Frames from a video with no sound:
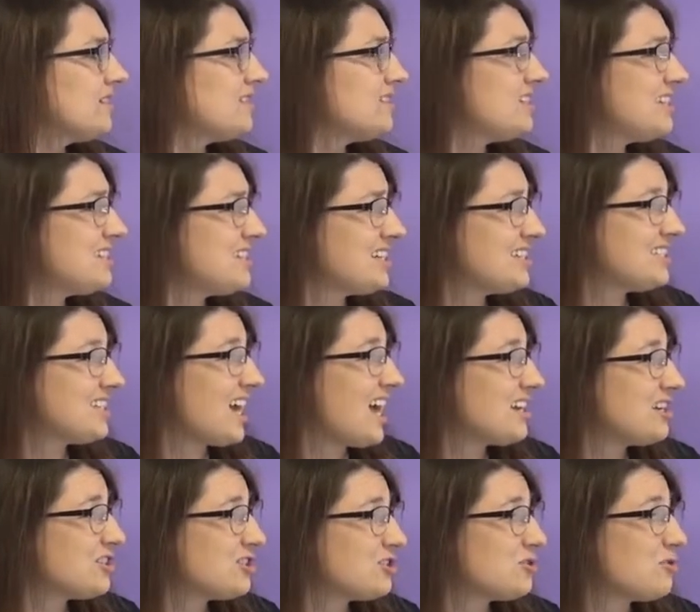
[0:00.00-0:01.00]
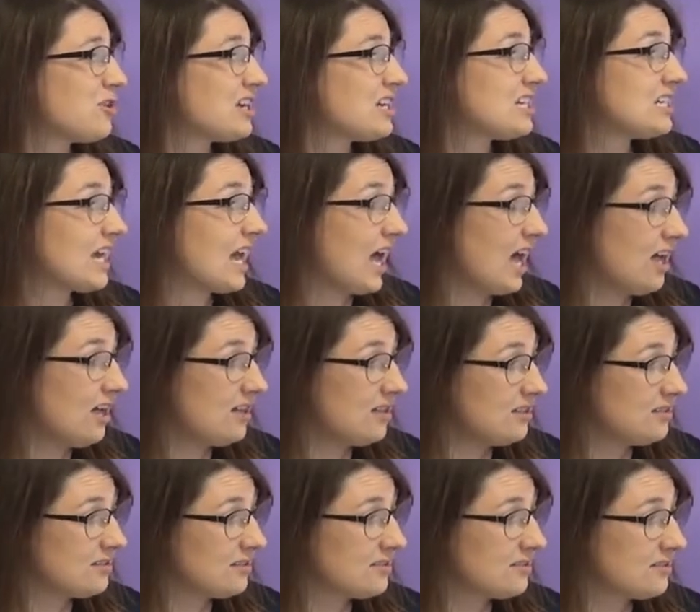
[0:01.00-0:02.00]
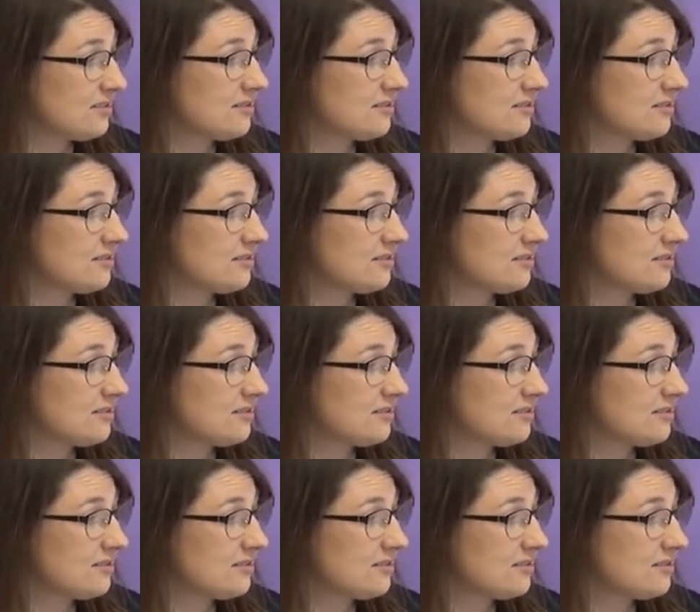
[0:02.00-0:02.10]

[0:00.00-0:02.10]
Does a dinosaur yell?